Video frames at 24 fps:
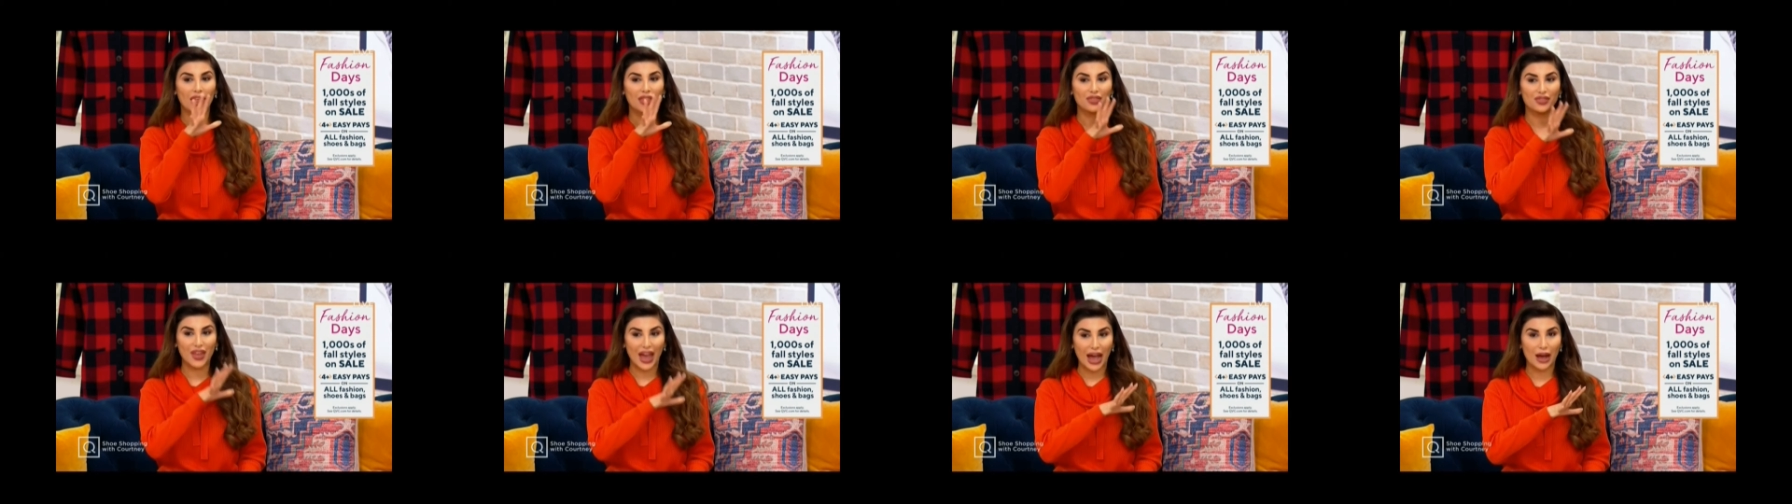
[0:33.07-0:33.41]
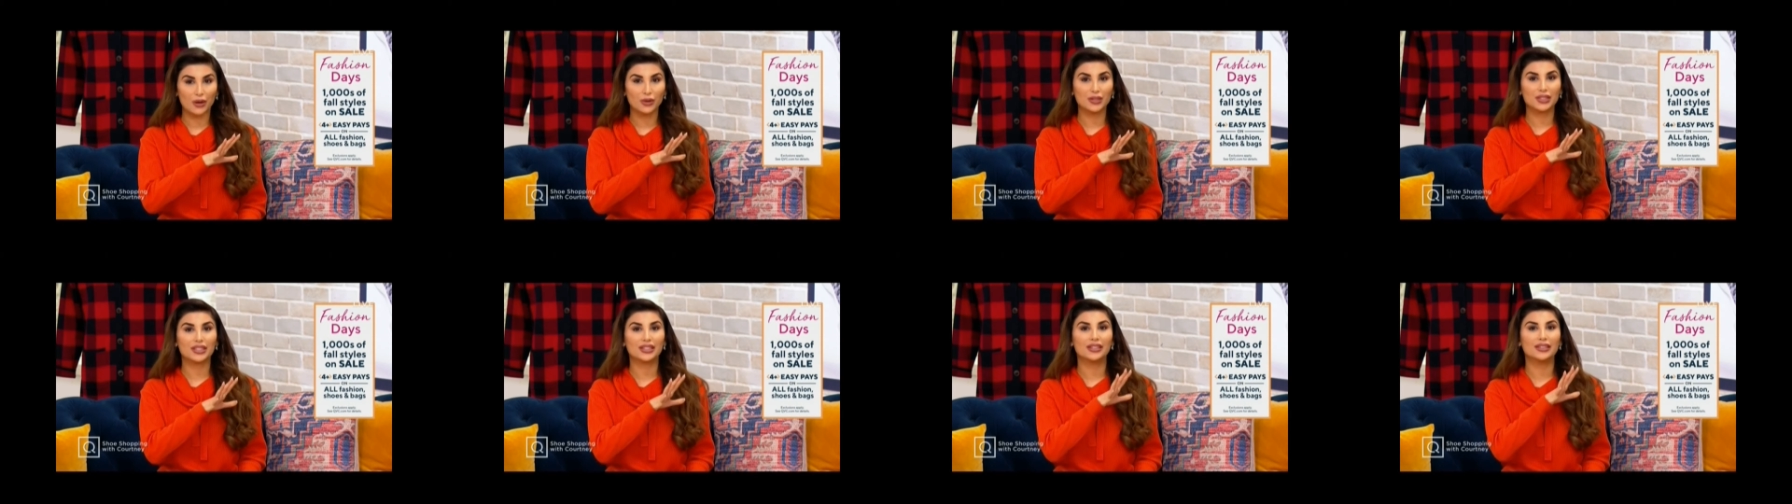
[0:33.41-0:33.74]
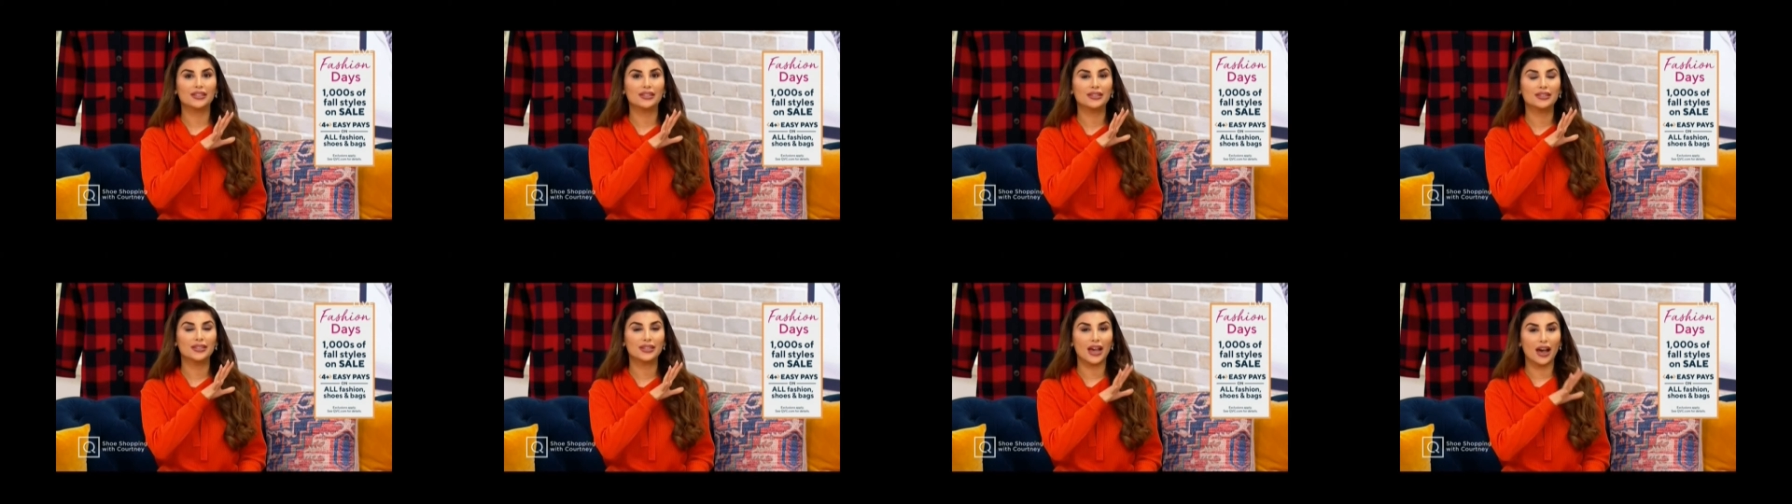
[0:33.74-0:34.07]

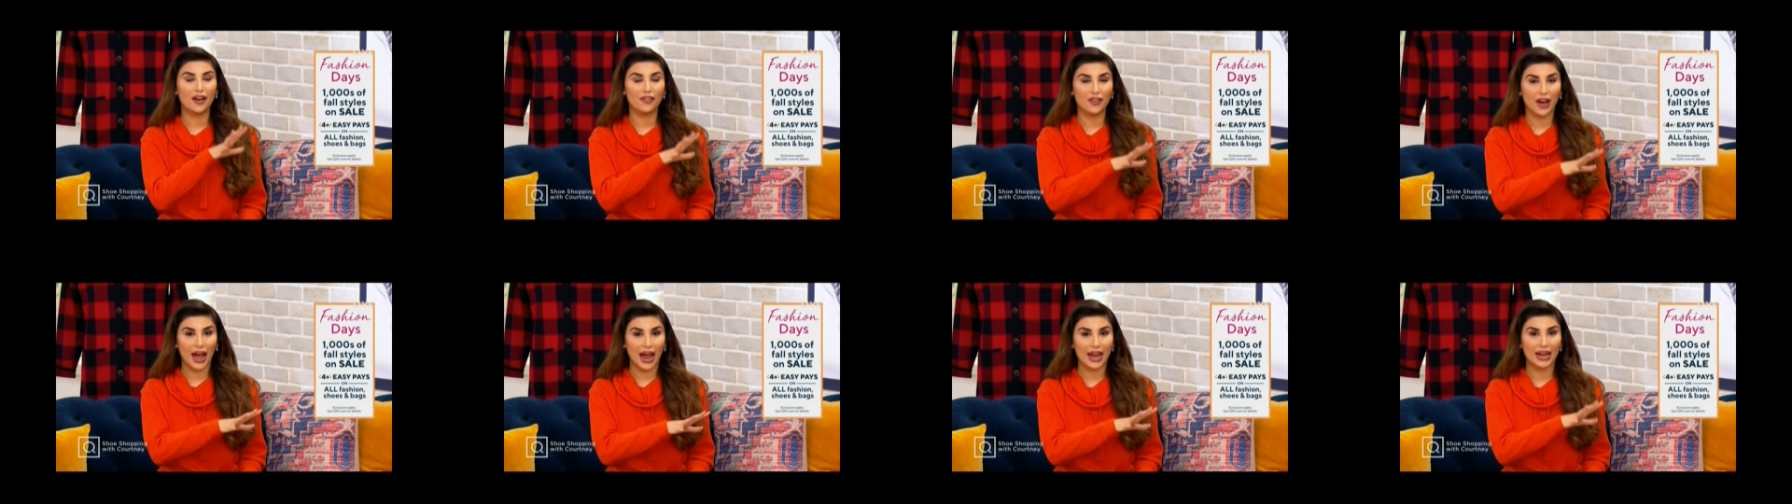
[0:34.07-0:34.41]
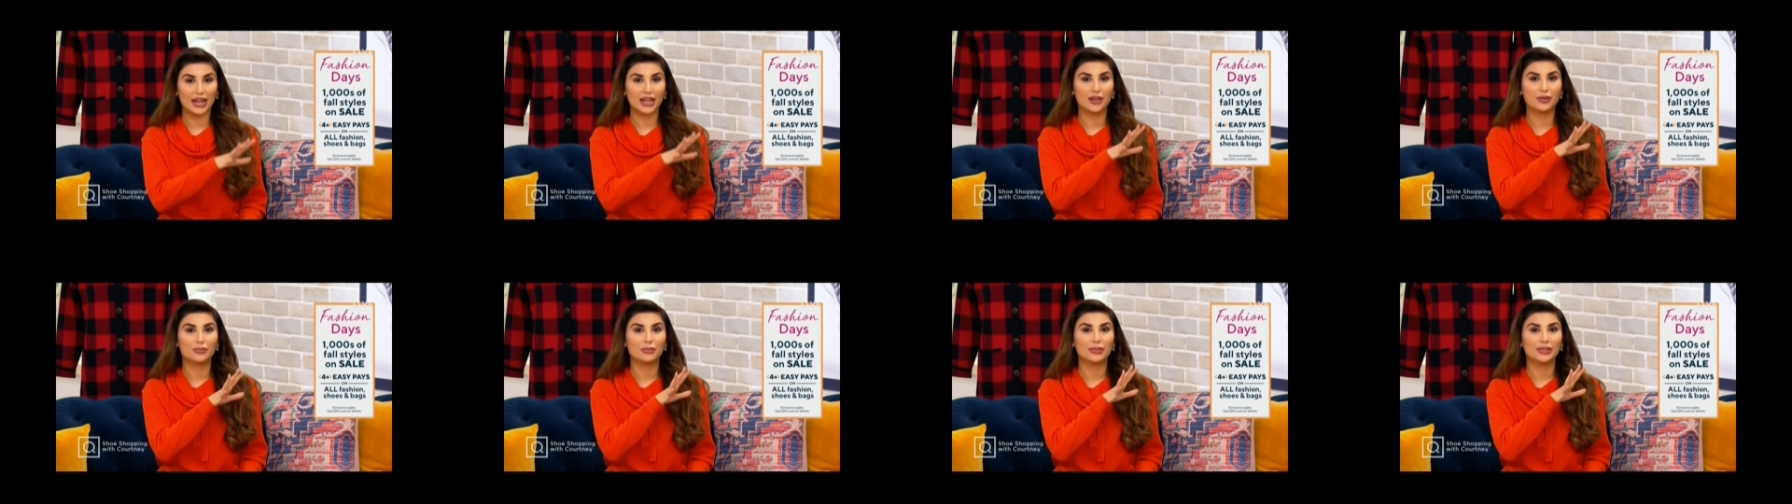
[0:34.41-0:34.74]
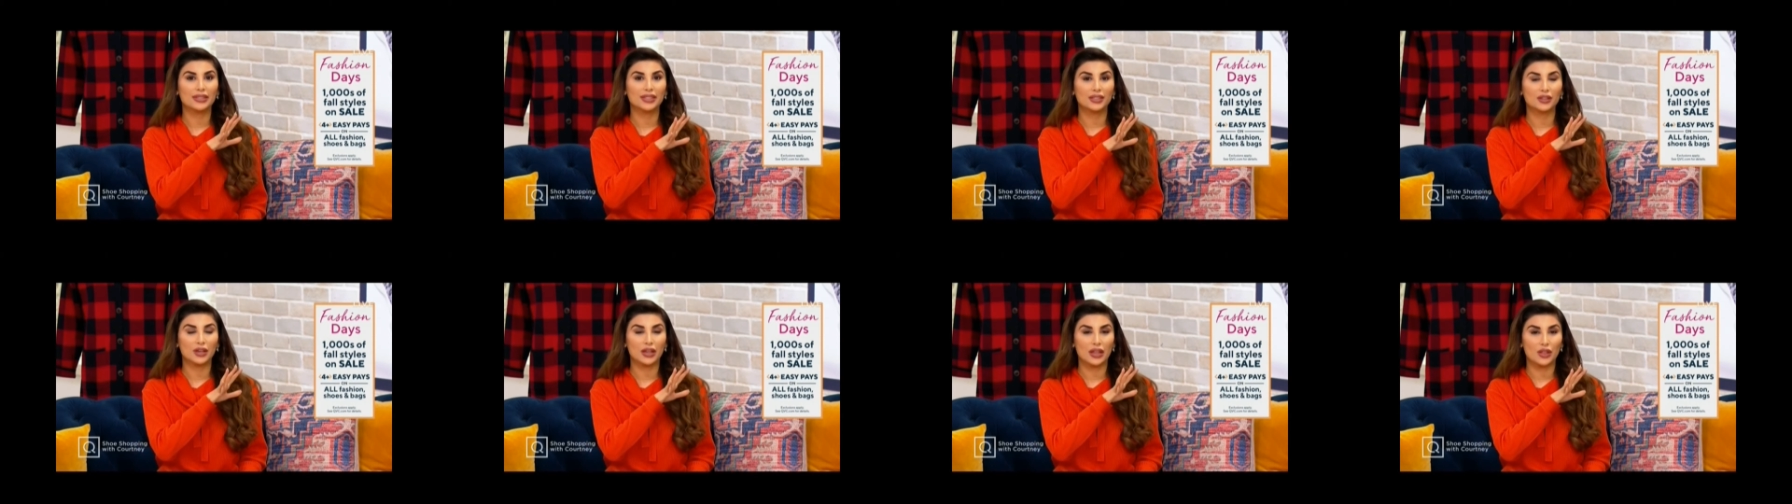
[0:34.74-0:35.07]
thousands of
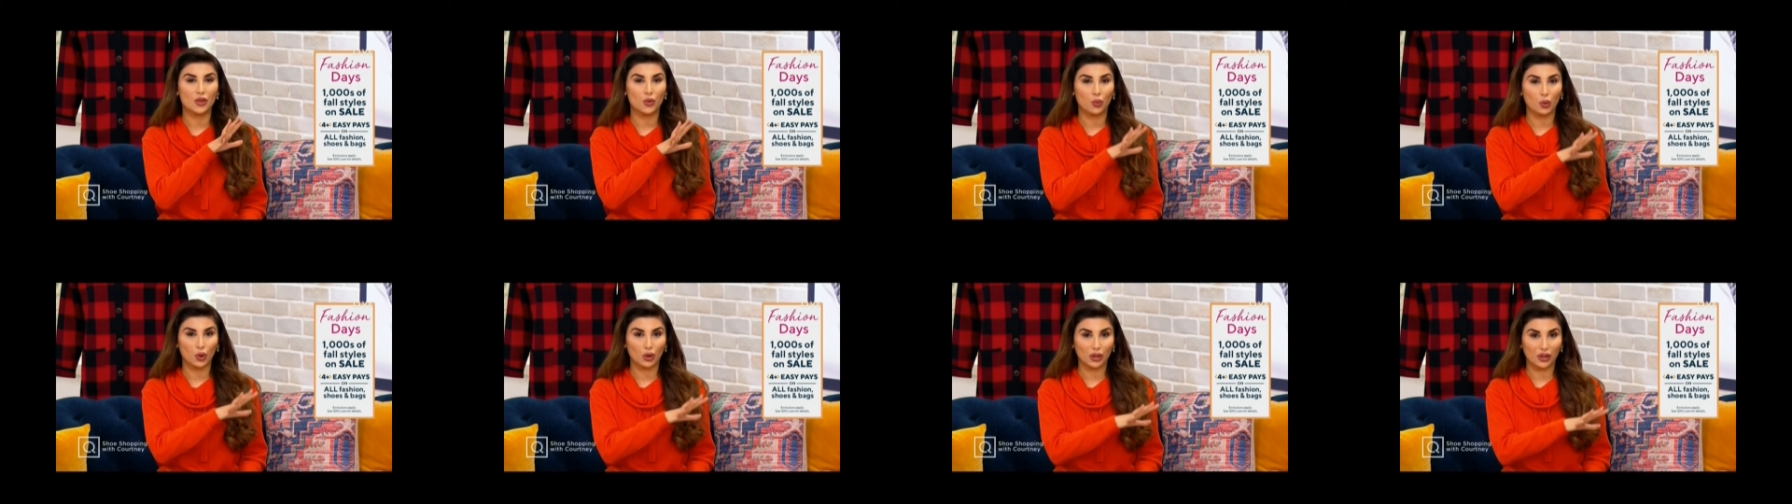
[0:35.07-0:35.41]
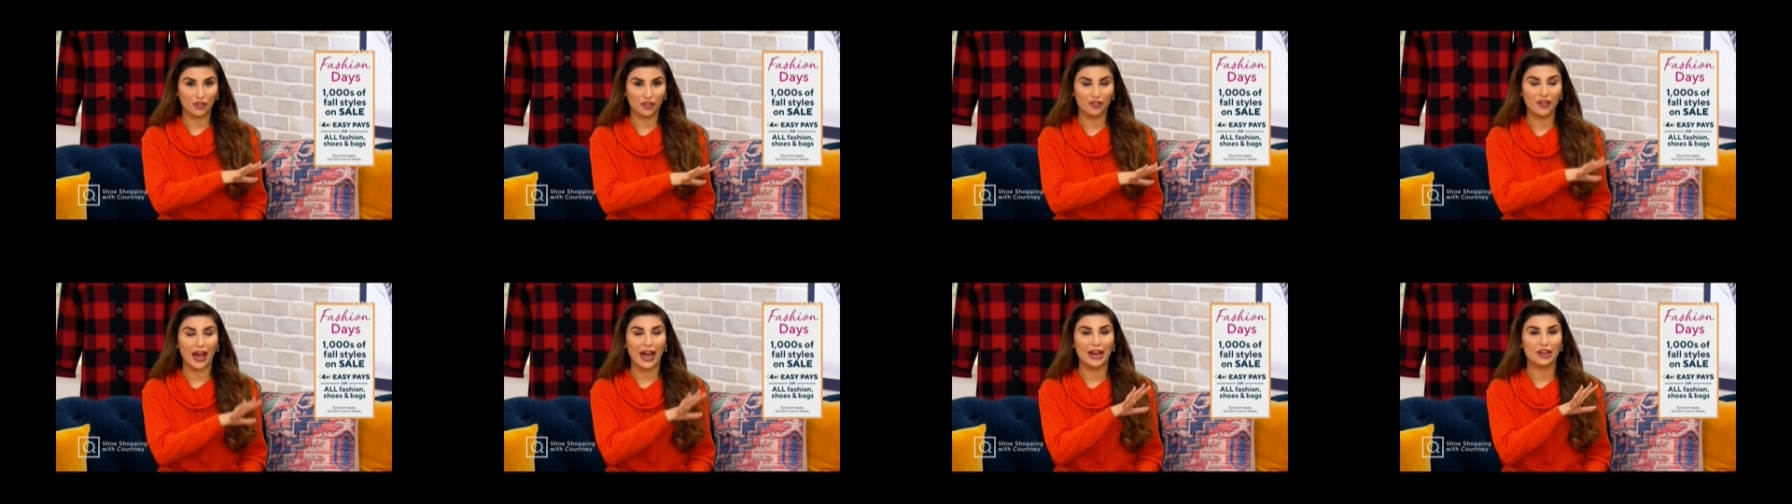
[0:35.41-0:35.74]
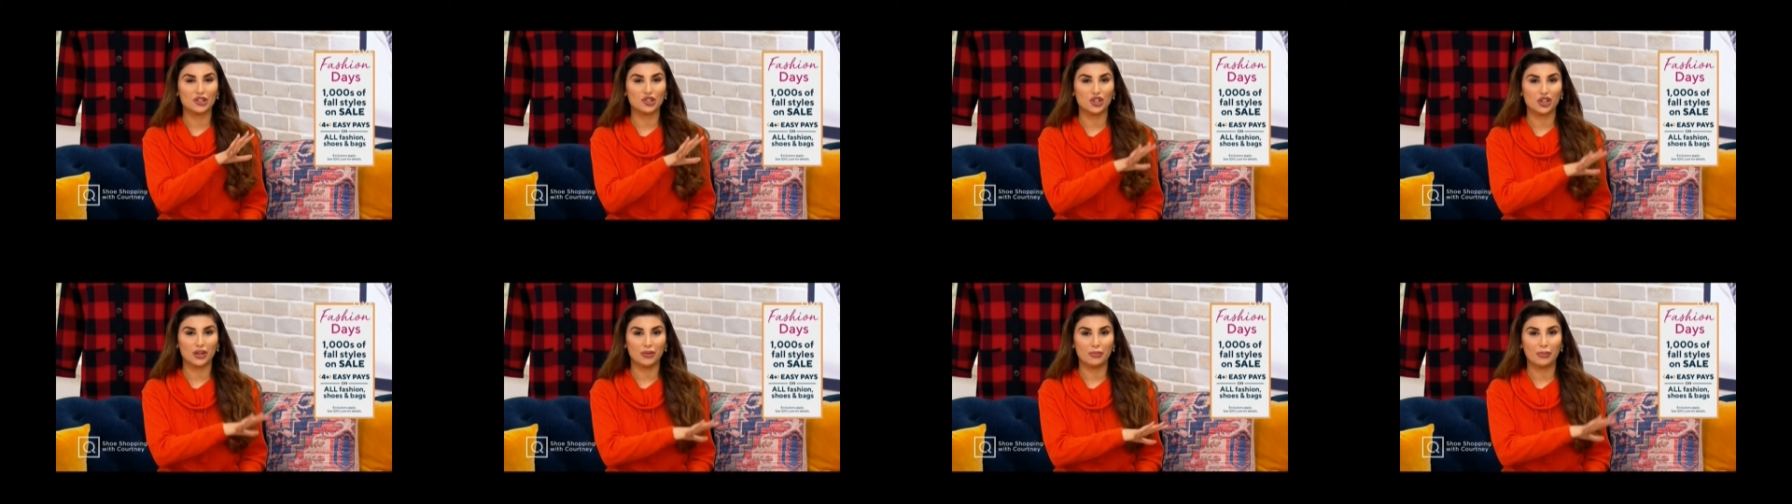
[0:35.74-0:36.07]
items in the world of
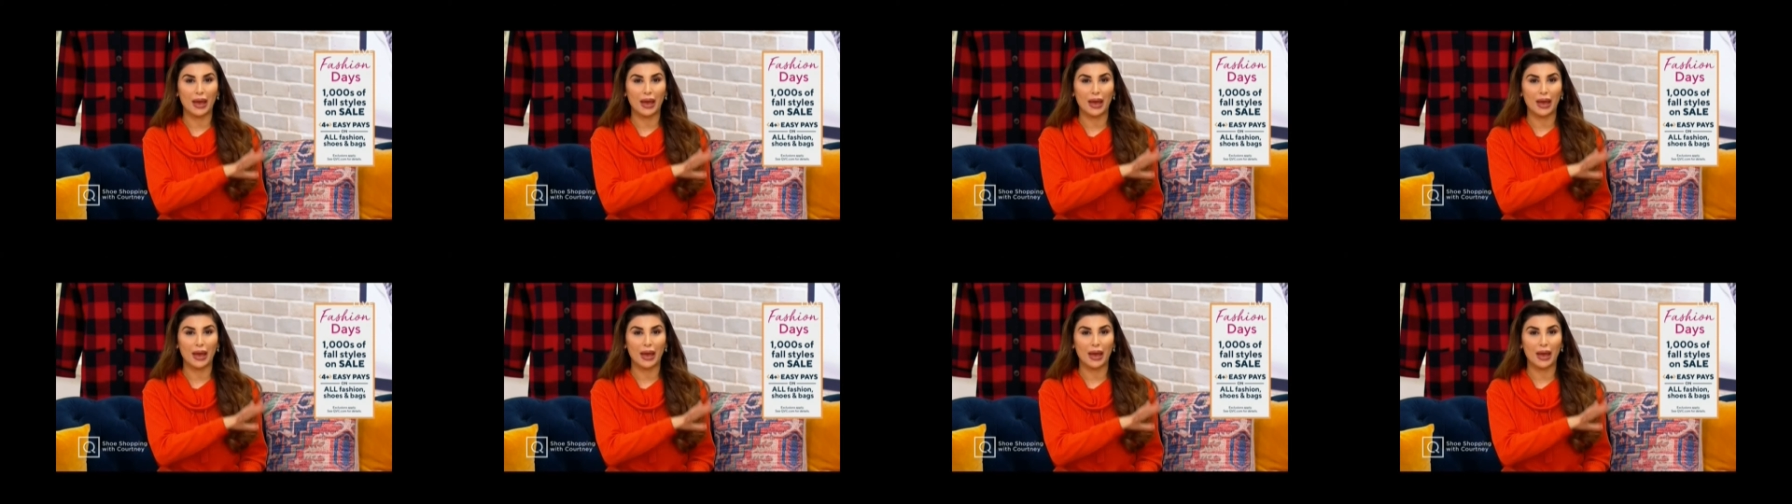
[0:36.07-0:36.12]
fashion,